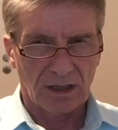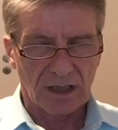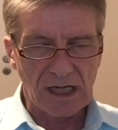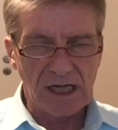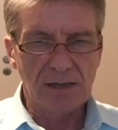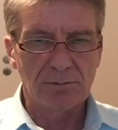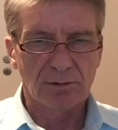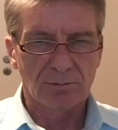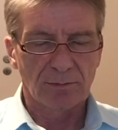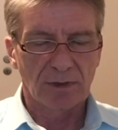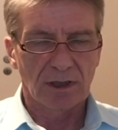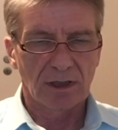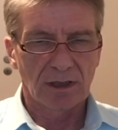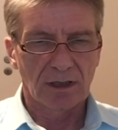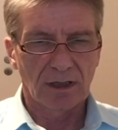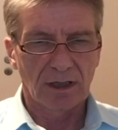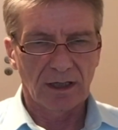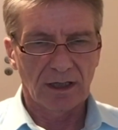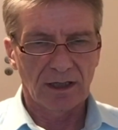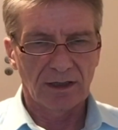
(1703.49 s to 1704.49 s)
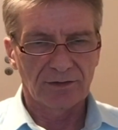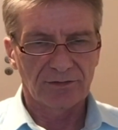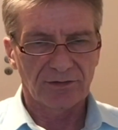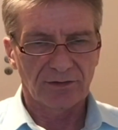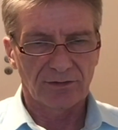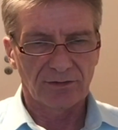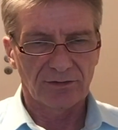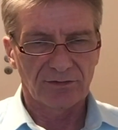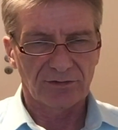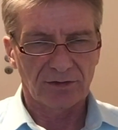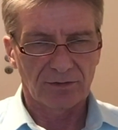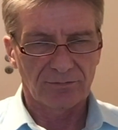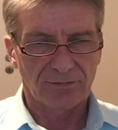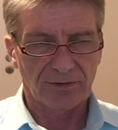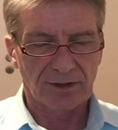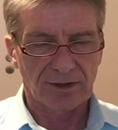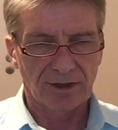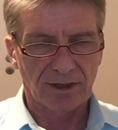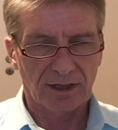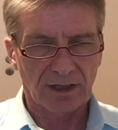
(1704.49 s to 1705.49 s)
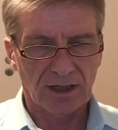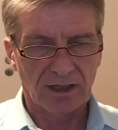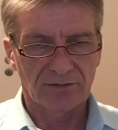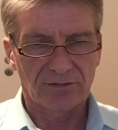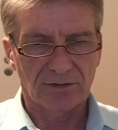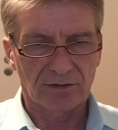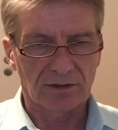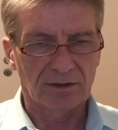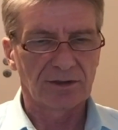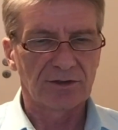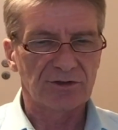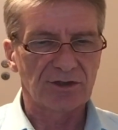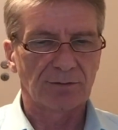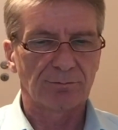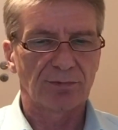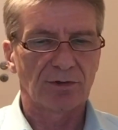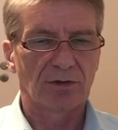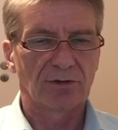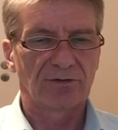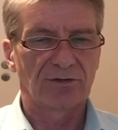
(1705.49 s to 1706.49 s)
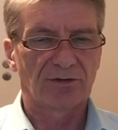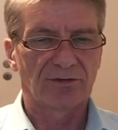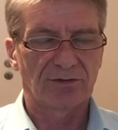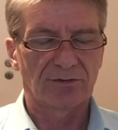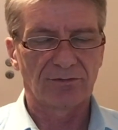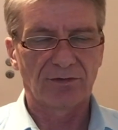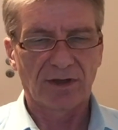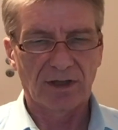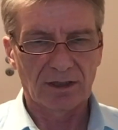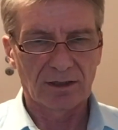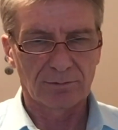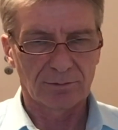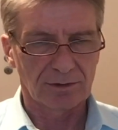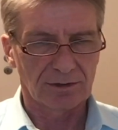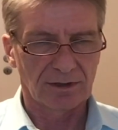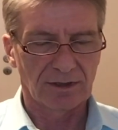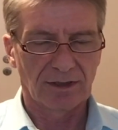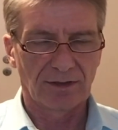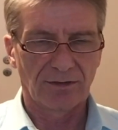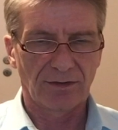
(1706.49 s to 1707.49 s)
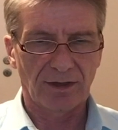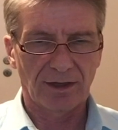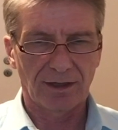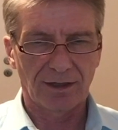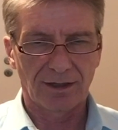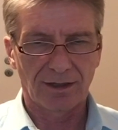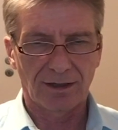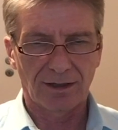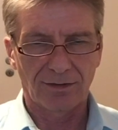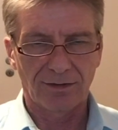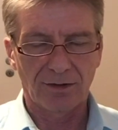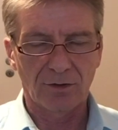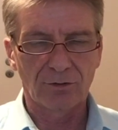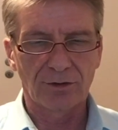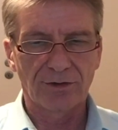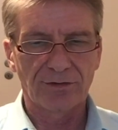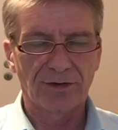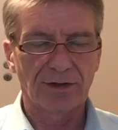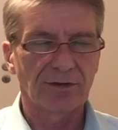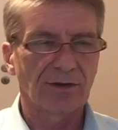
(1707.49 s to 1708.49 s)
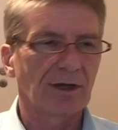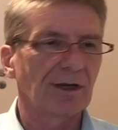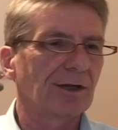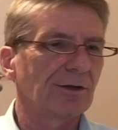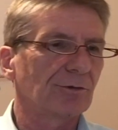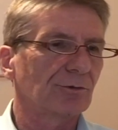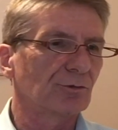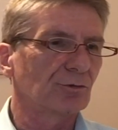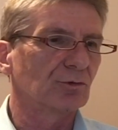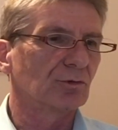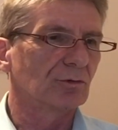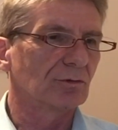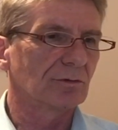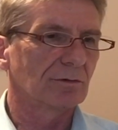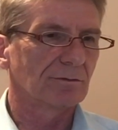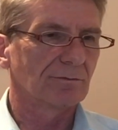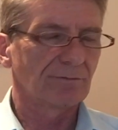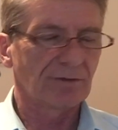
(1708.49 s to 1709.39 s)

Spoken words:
Albemarle has this sulfuric acid leaching process available, and the only thing they need to do,